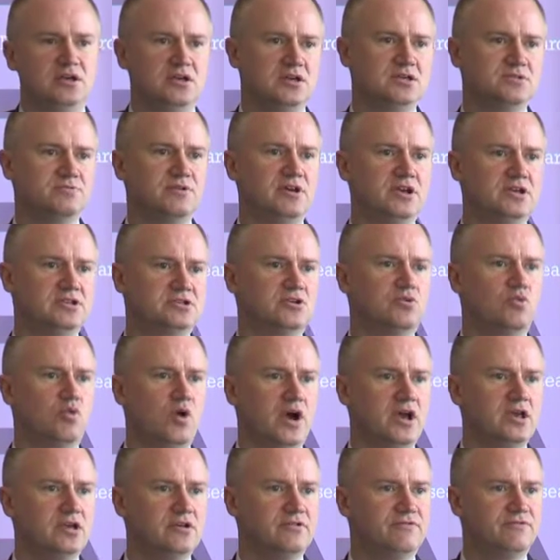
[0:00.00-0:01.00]
is a
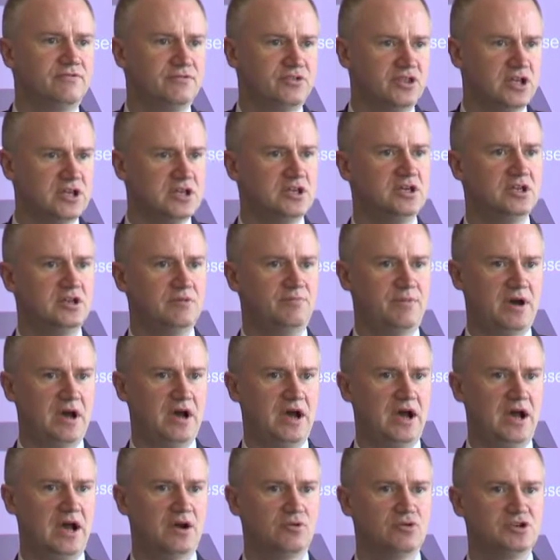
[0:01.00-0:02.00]
way of thinking
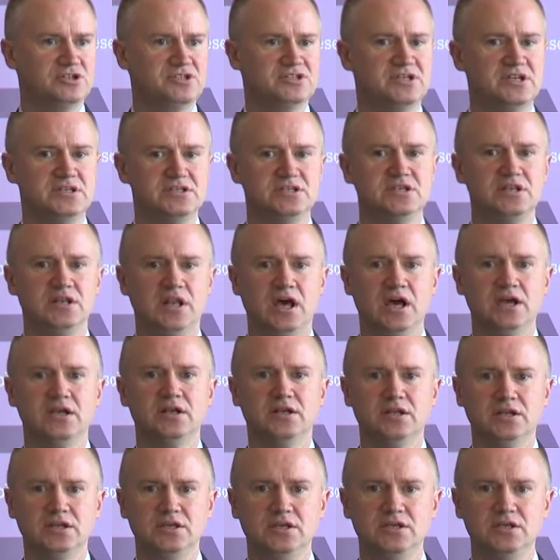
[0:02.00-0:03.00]
about how a city
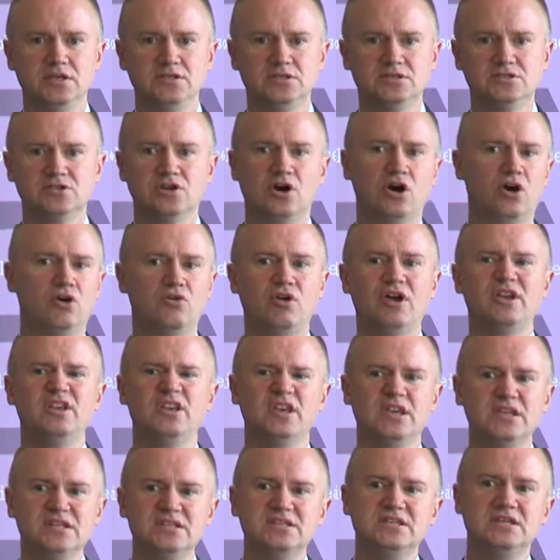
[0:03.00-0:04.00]
like Leeds, or
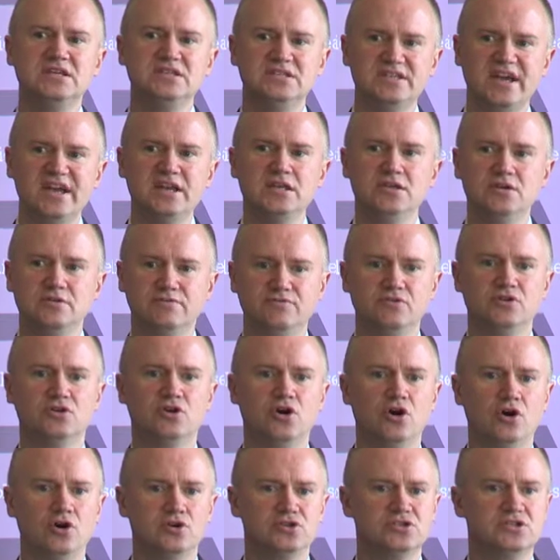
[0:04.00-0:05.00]
indeed any of the
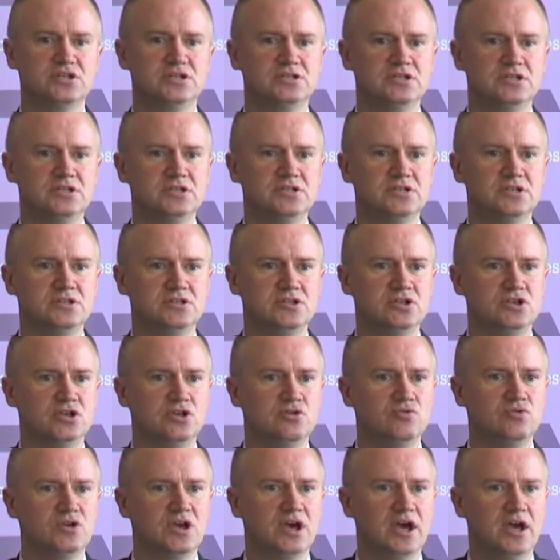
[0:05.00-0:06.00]
core cities in
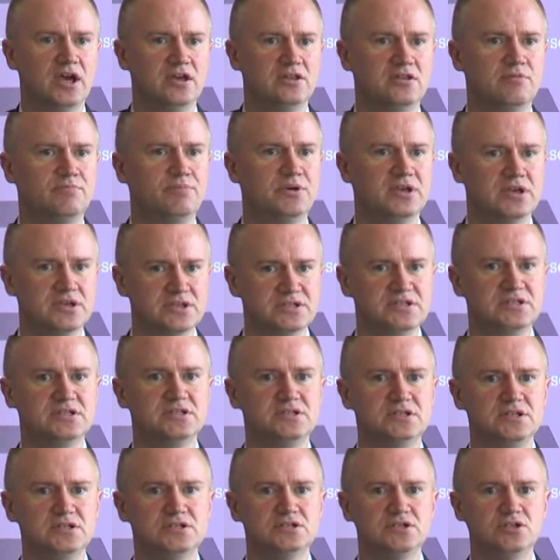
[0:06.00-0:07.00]
the UK, the bigger
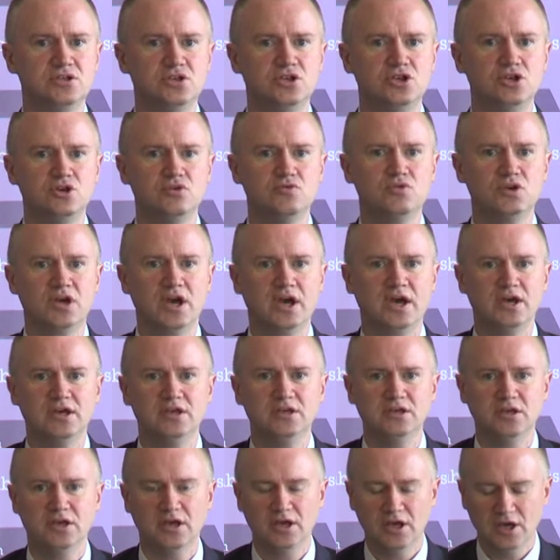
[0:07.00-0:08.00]
cities in the
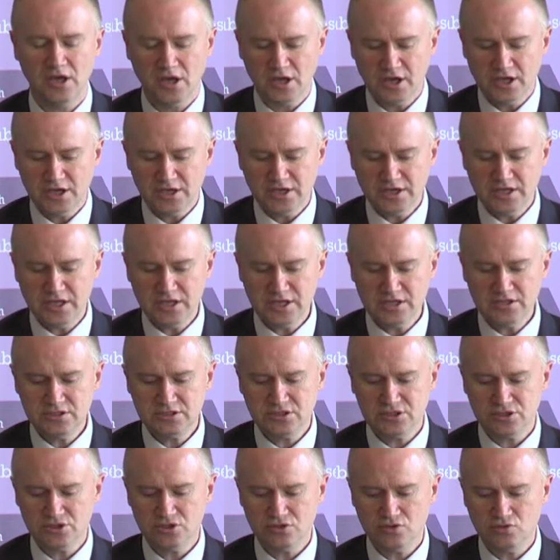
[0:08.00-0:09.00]
UK, need
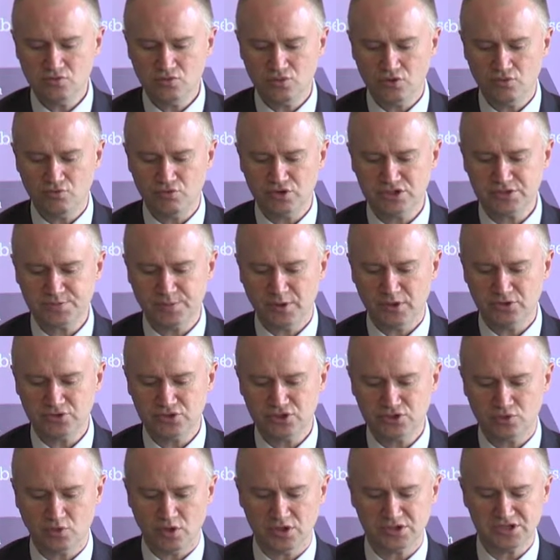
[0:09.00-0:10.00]
to respond
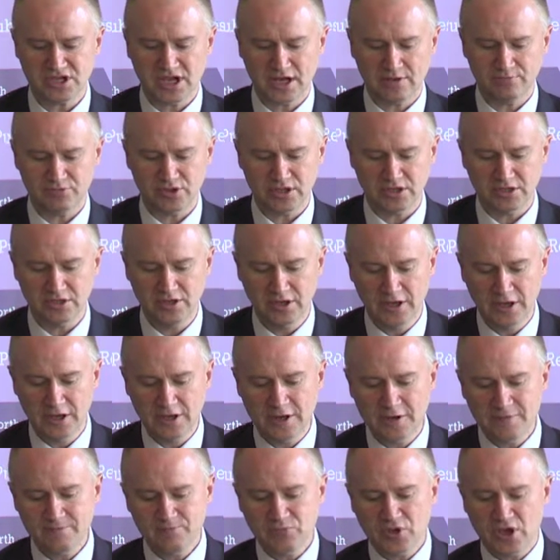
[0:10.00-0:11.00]
to what's happening.
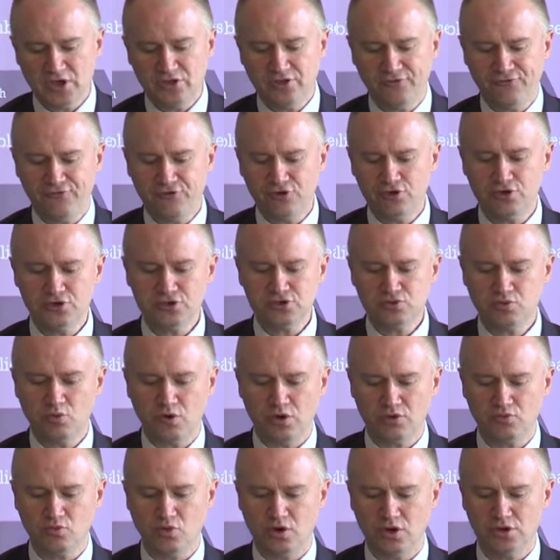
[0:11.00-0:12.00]
And the first
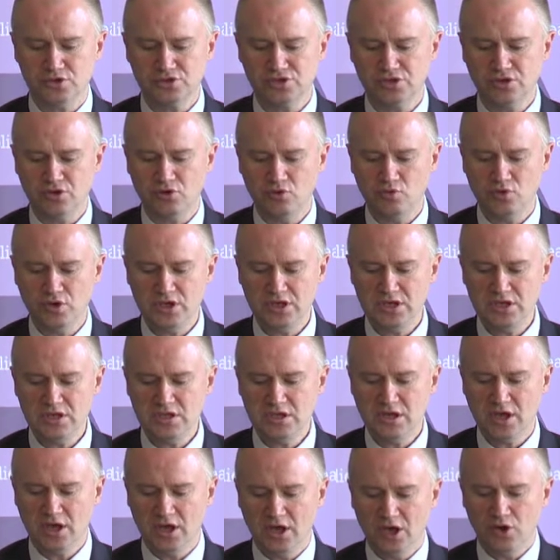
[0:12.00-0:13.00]
one was that
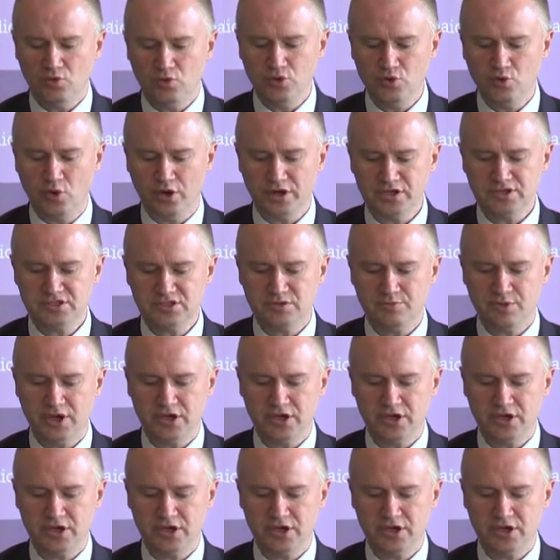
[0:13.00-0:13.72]
we wanted to